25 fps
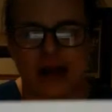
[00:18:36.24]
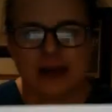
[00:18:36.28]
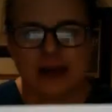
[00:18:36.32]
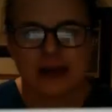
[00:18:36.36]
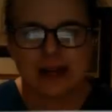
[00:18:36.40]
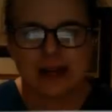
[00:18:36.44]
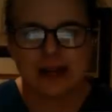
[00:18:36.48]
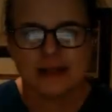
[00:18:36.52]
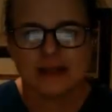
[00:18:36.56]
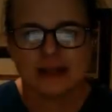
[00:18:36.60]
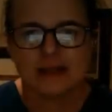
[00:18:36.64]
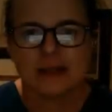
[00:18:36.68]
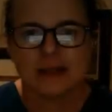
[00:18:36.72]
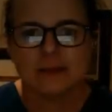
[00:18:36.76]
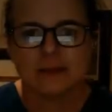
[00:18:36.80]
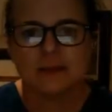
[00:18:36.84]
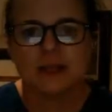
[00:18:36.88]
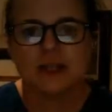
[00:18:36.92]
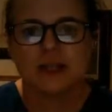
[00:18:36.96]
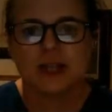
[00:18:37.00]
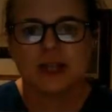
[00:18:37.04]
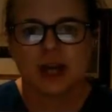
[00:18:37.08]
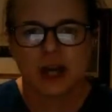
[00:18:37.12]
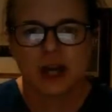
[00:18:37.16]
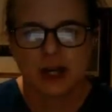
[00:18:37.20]
needs to
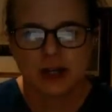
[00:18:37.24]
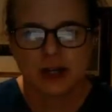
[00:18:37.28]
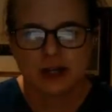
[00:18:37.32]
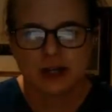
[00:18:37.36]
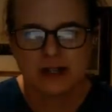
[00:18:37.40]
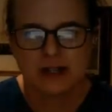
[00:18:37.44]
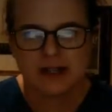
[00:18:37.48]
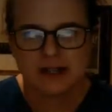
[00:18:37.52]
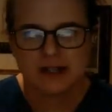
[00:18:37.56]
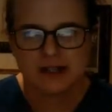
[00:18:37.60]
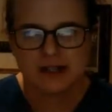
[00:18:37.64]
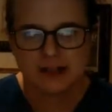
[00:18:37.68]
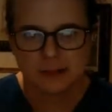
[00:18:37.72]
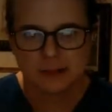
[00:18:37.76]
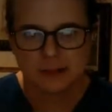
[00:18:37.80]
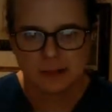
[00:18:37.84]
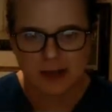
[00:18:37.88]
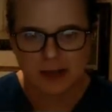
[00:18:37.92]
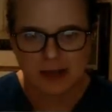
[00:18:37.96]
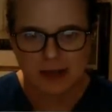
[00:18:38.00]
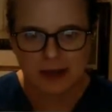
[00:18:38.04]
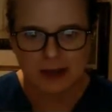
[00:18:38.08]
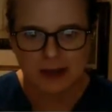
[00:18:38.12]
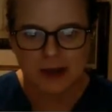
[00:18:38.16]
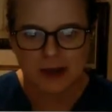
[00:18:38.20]
be turned into
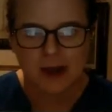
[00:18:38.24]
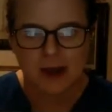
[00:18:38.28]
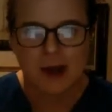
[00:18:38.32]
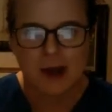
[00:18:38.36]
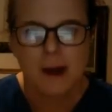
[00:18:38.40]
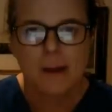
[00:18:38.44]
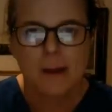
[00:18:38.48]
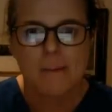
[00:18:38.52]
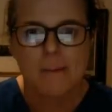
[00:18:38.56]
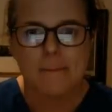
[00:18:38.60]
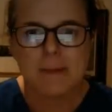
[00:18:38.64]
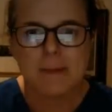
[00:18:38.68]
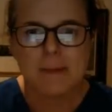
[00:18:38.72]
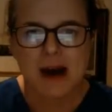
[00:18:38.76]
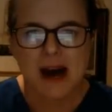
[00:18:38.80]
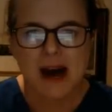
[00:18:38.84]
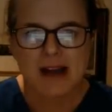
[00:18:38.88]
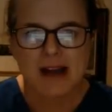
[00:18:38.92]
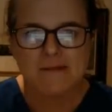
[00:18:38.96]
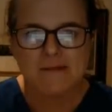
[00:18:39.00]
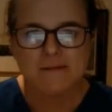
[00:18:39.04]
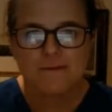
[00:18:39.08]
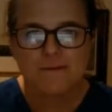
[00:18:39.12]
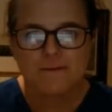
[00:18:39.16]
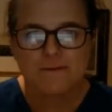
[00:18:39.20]
me by
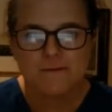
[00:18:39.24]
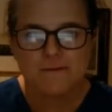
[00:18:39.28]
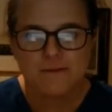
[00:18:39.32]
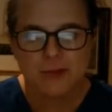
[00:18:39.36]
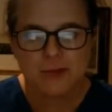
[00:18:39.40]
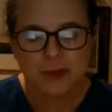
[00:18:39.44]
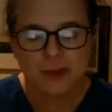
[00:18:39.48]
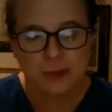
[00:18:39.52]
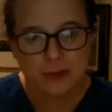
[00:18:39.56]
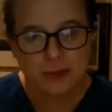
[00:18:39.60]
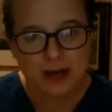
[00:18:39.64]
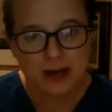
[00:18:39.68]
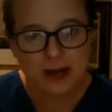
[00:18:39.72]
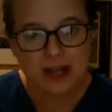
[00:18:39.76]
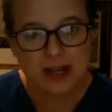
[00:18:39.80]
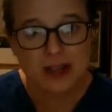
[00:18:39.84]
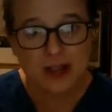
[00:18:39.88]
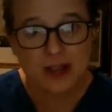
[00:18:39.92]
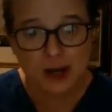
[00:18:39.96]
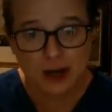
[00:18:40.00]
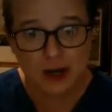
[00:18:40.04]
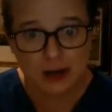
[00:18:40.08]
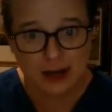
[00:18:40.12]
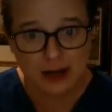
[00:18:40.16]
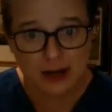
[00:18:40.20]

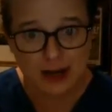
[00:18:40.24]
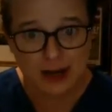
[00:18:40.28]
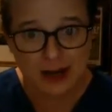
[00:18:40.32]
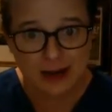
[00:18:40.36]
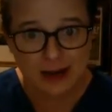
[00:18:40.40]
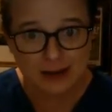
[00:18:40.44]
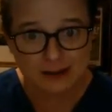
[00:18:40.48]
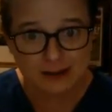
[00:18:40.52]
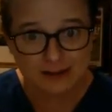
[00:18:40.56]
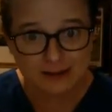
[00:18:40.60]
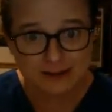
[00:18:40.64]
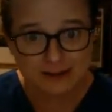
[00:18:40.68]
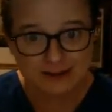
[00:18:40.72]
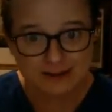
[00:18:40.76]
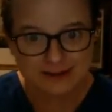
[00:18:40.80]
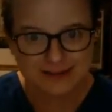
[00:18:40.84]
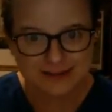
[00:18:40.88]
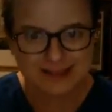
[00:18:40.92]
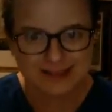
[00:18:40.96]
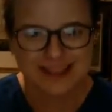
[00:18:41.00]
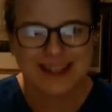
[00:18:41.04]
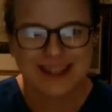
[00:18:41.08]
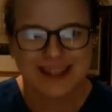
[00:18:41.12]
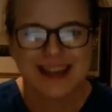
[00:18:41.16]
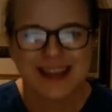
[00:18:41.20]
3:30
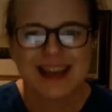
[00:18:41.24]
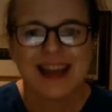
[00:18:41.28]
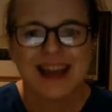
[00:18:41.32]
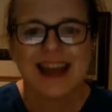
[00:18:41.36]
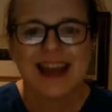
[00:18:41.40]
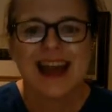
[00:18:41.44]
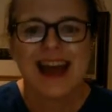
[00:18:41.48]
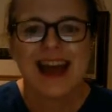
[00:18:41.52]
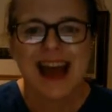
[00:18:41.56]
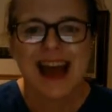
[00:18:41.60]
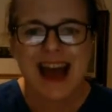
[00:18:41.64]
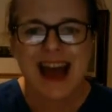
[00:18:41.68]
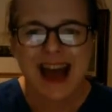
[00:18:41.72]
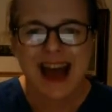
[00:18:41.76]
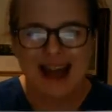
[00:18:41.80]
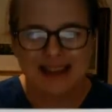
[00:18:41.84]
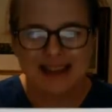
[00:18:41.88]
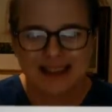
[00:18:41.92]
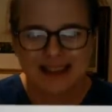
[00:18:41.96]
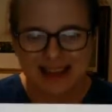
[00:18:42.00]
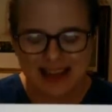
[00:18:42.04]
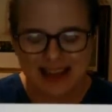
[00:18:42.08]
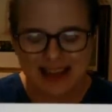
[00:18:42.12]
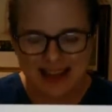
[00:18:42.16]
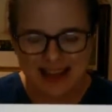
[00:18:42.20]
at
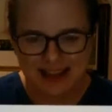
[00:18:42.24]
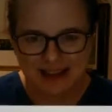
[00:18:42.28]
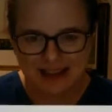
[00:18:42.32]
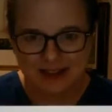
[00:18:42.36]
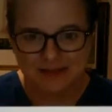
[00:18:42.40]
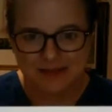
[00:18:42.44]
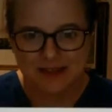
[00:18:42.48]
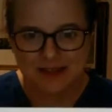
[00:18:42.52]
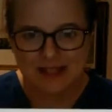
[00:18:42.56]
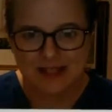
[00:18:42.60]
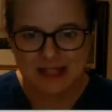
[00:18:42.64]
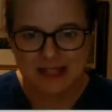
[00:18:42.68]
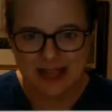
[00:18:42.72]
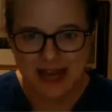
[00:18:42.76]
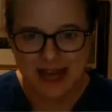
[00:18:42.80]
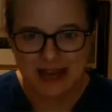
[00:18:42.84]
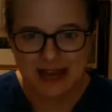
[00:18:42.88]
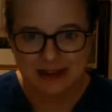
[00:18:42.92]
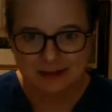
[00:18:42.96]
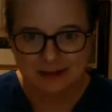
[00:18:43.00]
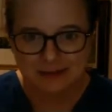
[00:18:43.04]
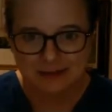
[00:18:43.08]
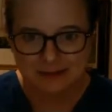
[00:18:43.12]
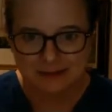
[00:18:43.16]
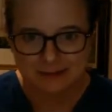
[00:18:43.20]
the end of the day.
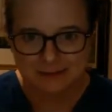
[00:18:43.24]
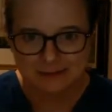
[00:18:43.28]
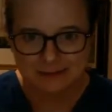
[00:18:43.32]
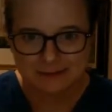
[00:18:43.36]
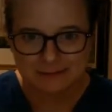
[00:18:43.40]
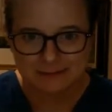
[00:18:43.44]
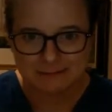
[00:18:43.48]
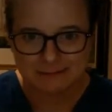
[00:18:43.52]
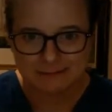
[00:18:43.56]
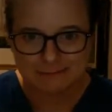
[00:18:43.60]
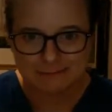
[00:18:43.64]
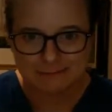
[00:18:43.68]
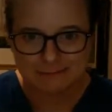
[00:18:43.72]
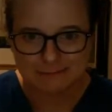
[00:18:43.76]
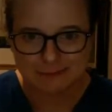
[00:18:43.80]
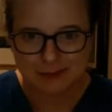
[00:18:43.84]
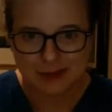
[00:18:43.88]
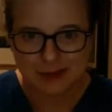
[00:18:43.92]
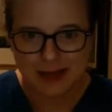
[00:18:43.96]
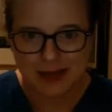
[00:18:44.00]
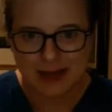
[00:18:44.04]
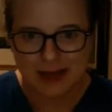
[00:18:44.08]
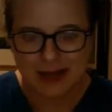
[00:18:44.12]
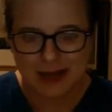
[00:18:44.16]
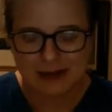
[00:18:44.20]

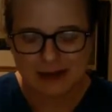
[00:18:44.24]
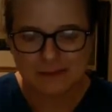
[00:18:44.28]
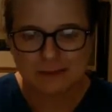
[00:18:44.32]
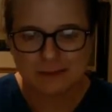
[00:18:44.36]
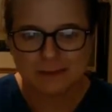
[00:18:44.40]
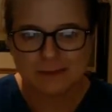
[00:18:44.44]
Okay.